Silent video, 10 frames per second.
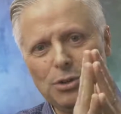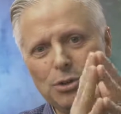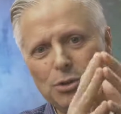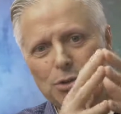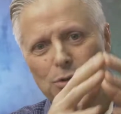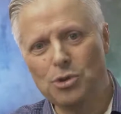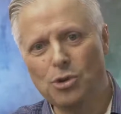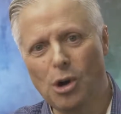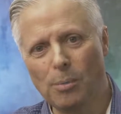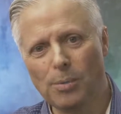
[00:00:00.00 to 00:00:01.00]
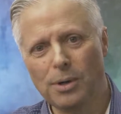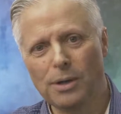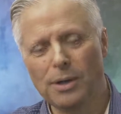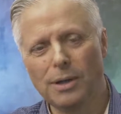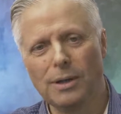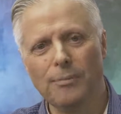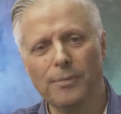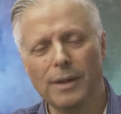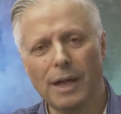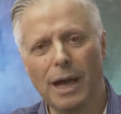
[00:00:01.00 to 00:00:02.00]
you drop
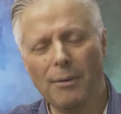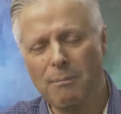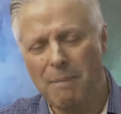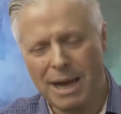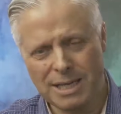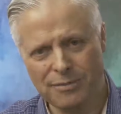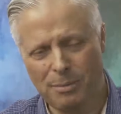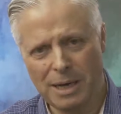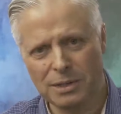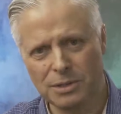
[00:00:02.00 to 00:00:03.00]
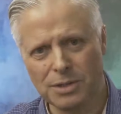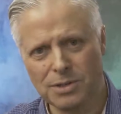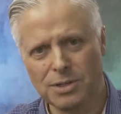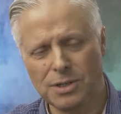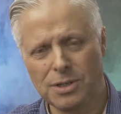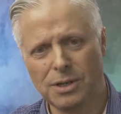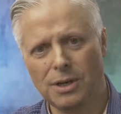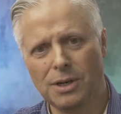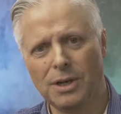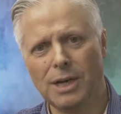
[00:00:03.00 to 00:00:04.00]
a massive amount of cost
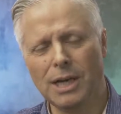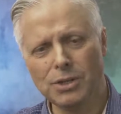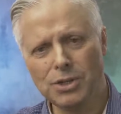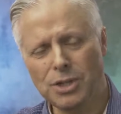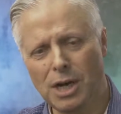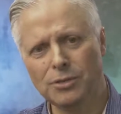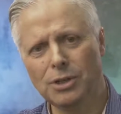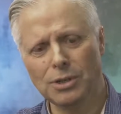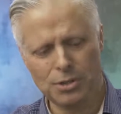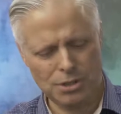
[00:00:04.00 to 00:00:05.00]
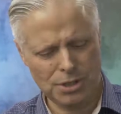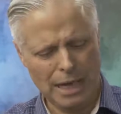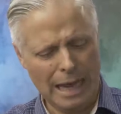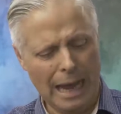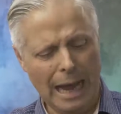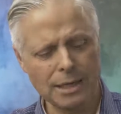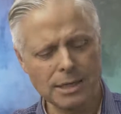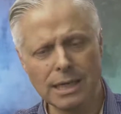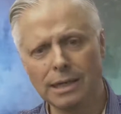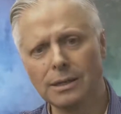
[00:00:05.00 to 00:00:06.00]
in staff costs and
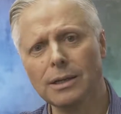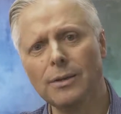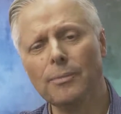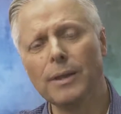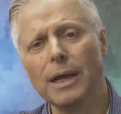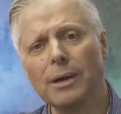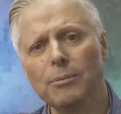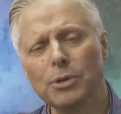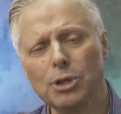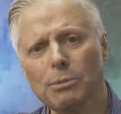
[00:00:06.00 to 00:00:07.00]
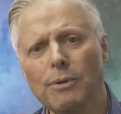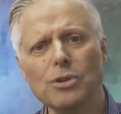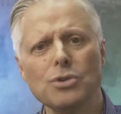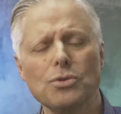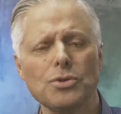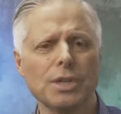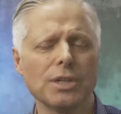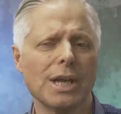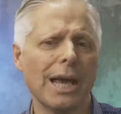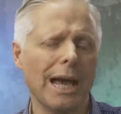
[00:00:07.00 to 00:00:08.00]
in human
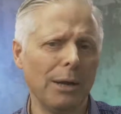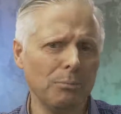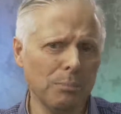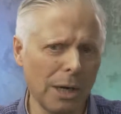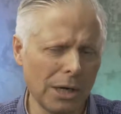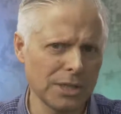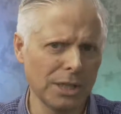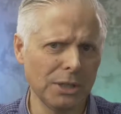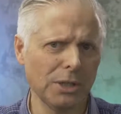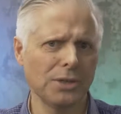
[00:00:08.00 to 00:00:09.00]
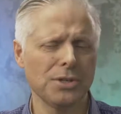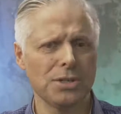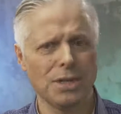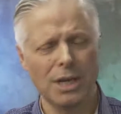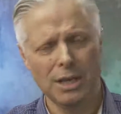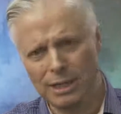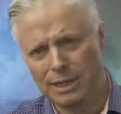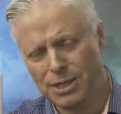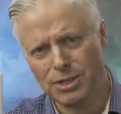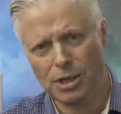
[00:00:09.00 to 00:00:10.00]
resources and marketing costs. The
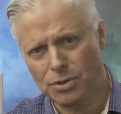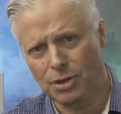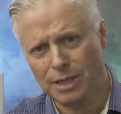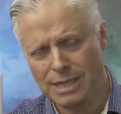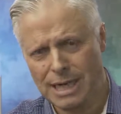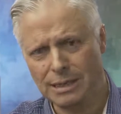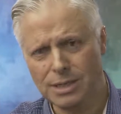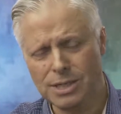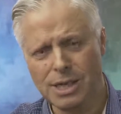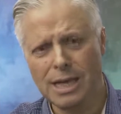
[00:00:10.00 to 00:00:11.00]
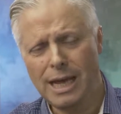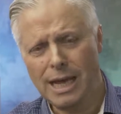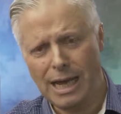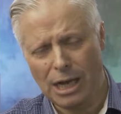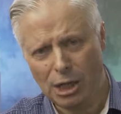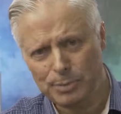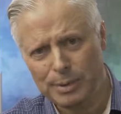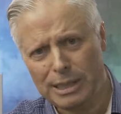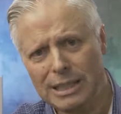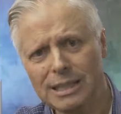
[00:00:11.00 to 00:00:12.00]
list goes on, it's endless. It
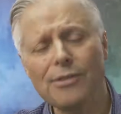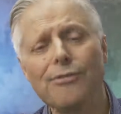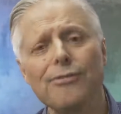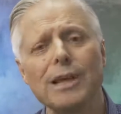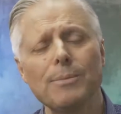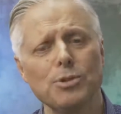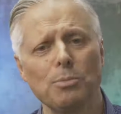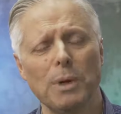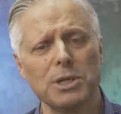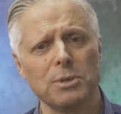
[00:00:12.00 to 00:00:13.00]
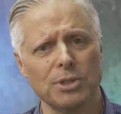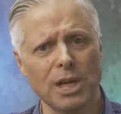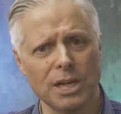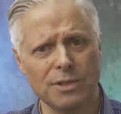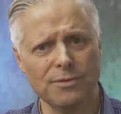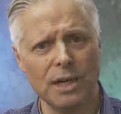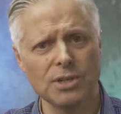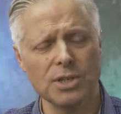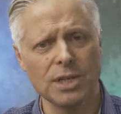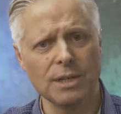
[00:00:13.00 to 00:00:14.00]
completely flips your budget projection for
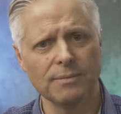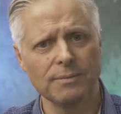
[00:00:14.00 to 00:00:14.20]
next year.